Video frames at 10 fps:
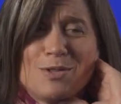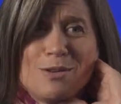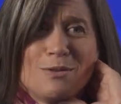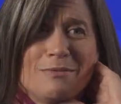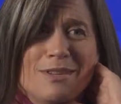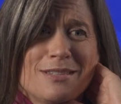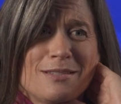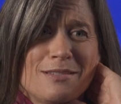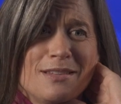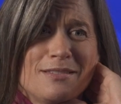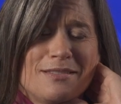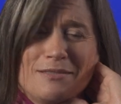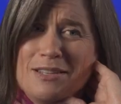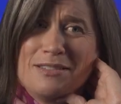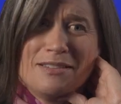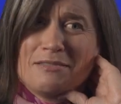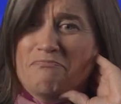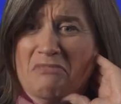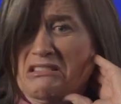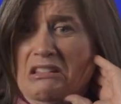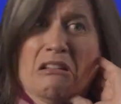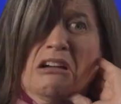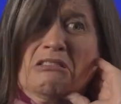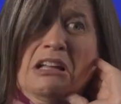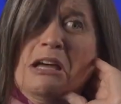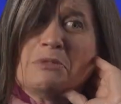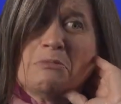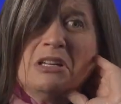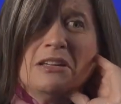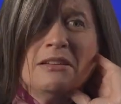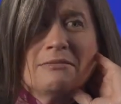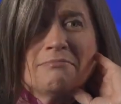So this is that's not going to happen to me.